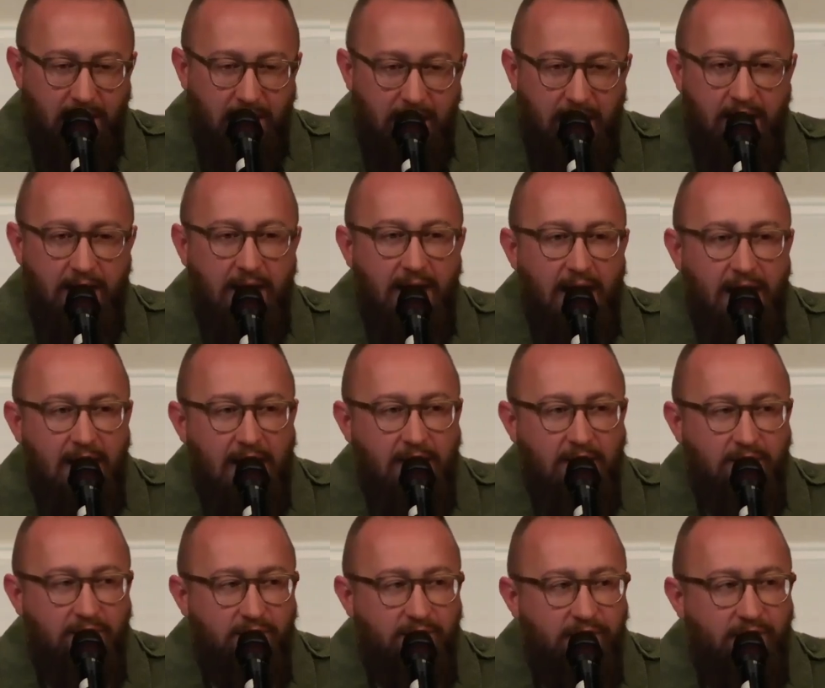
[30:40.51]
in
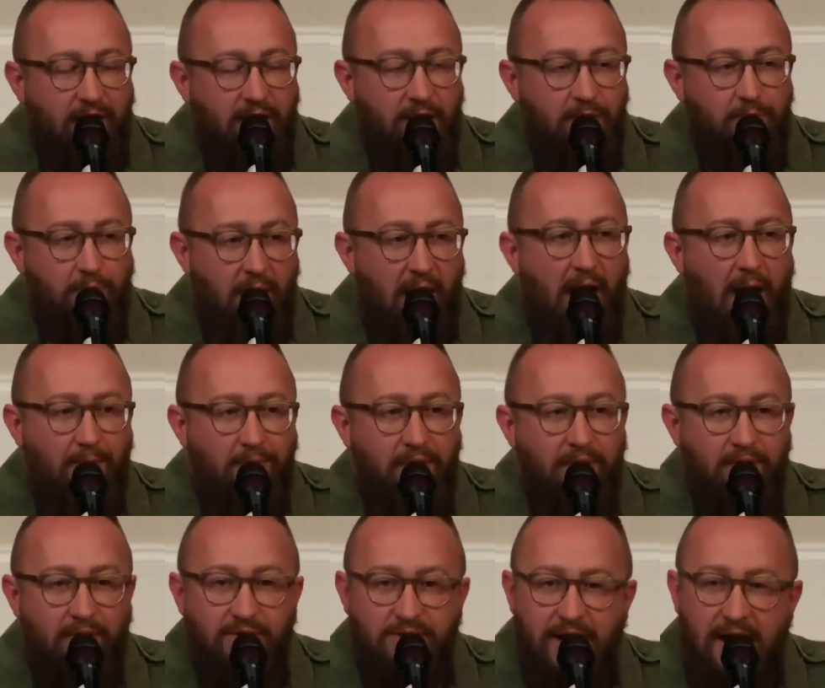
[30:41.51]
a very
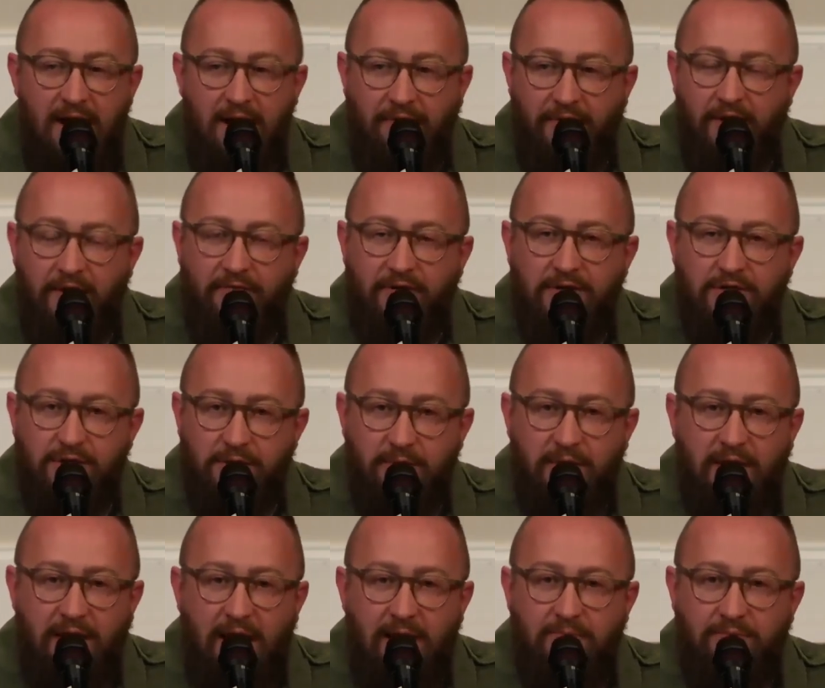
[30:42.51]
popular town that eventually
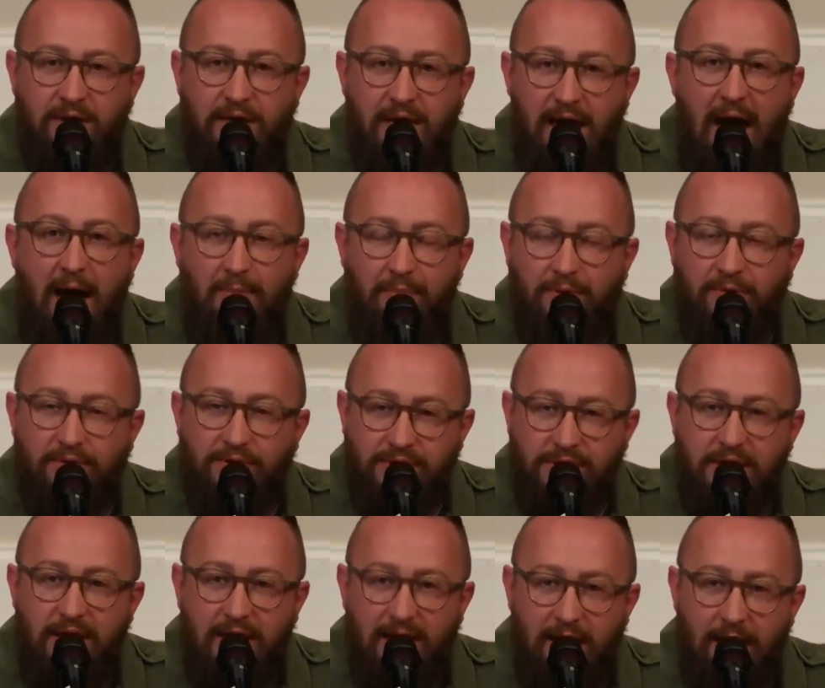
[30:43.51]
became the capital
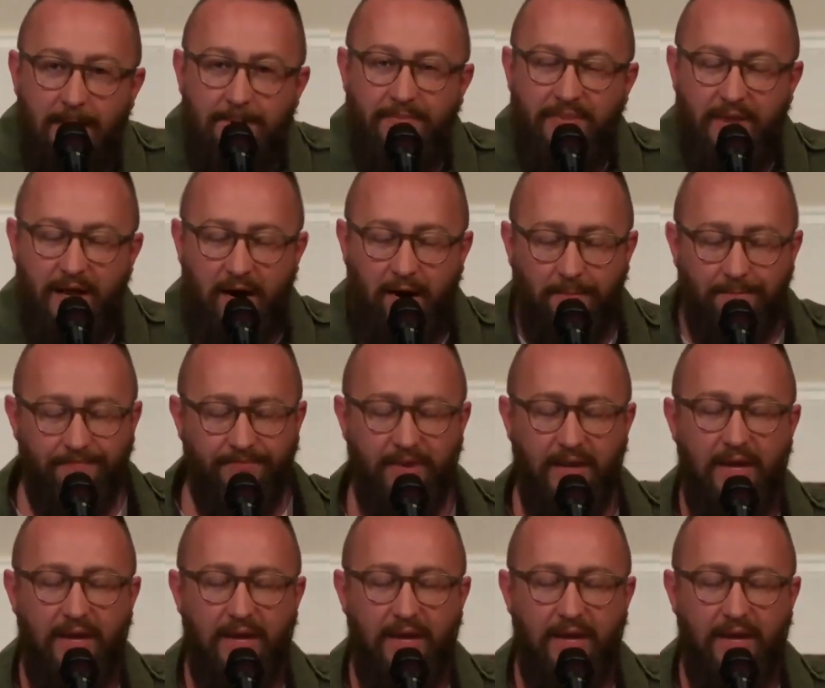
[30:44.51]
city there.